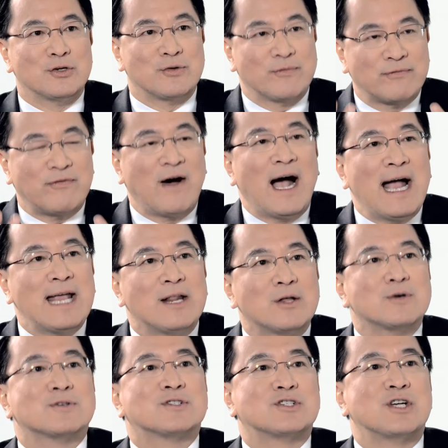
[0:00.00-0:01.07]
to find
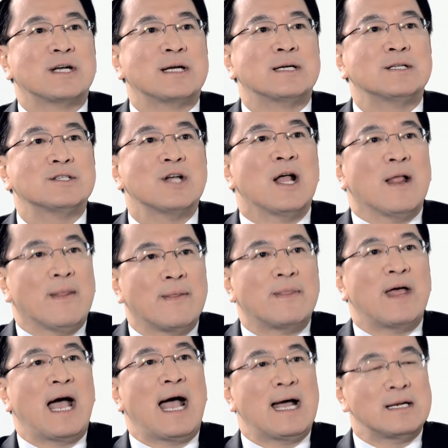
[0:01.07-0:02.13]
those genes
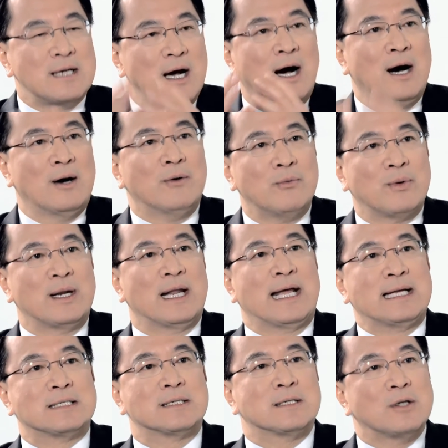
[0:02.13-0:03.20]
that are
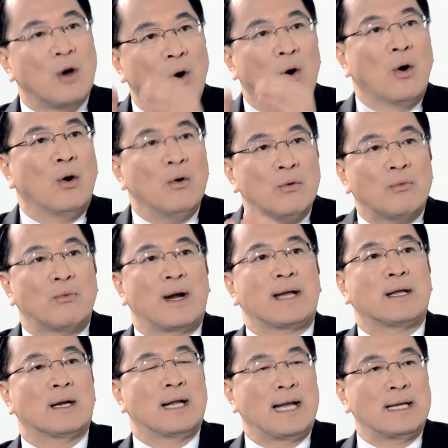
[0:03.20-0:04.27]
related or
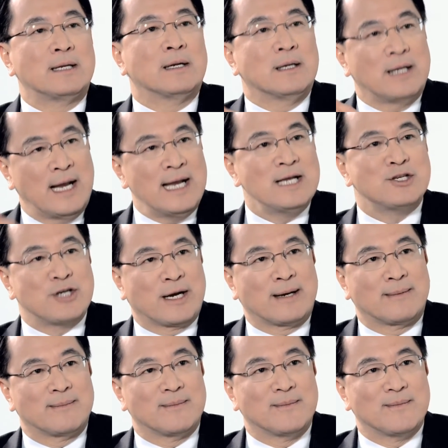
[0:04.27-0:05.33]
regulate aging.
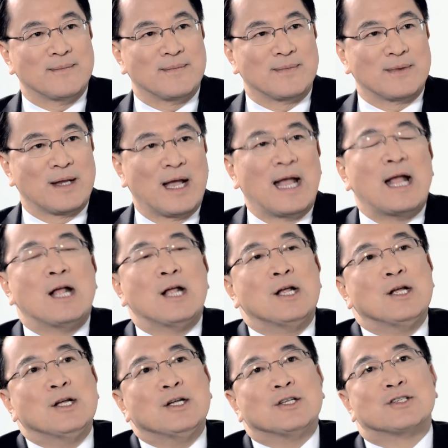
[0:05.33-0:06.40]
Right.
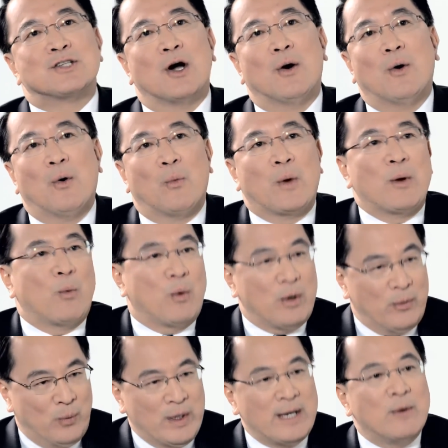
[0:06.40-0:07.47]
So we,
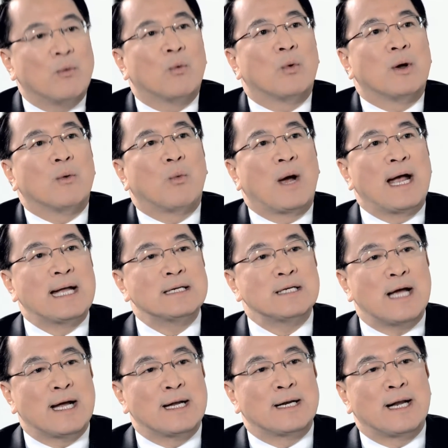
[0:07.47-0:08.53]
we, we went
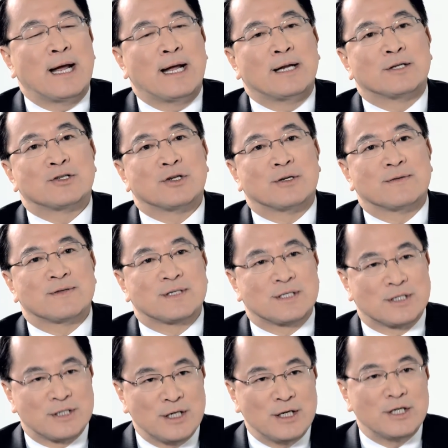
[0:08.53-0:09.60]
and, and sort of
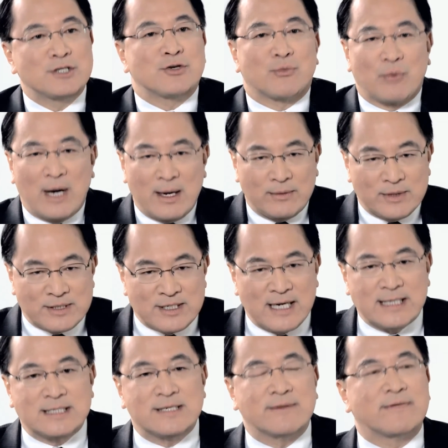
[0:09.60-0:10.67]
search around the
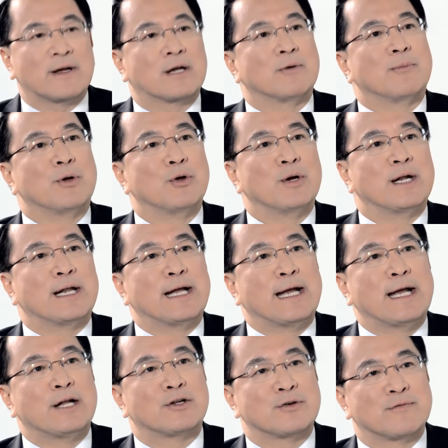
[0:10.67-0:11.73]
scientific
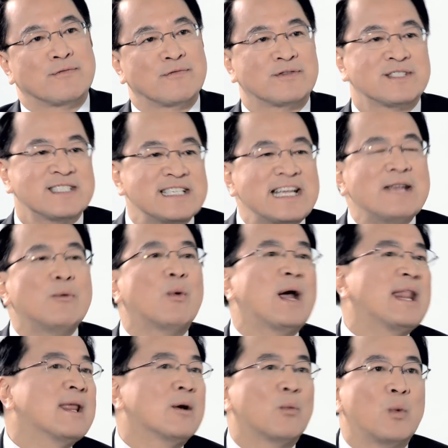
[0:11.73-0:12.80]
community to see
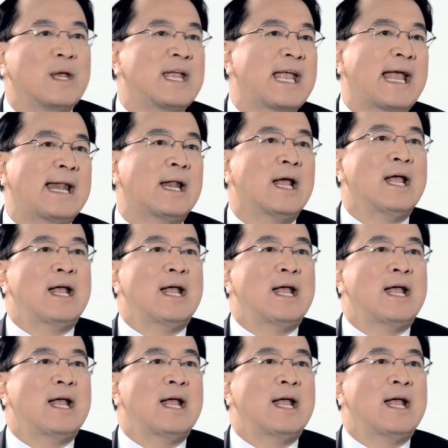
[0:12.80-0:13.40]
whether we can